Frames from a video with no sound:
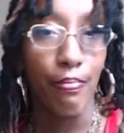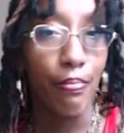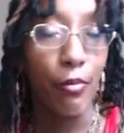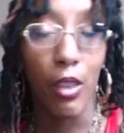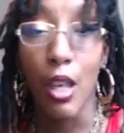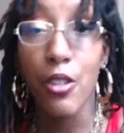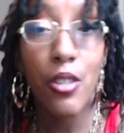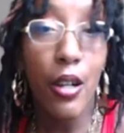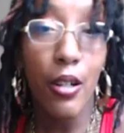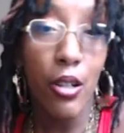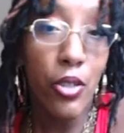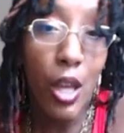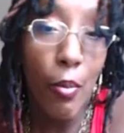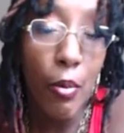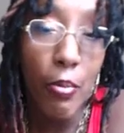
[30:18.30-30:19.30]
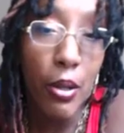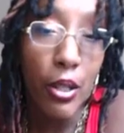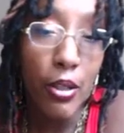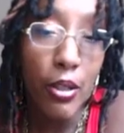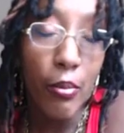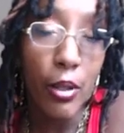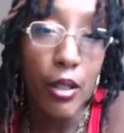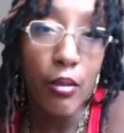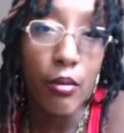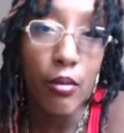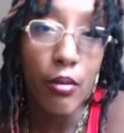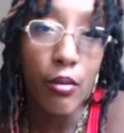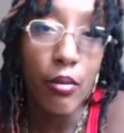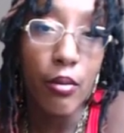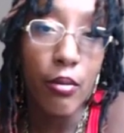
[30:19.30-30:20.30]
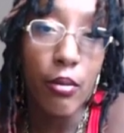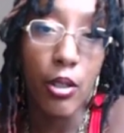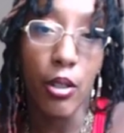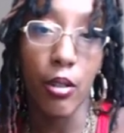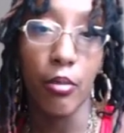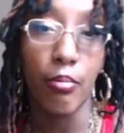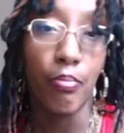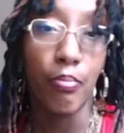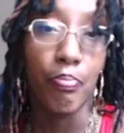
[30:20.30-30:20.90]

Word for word: That's not going to stop a pandemic, you know.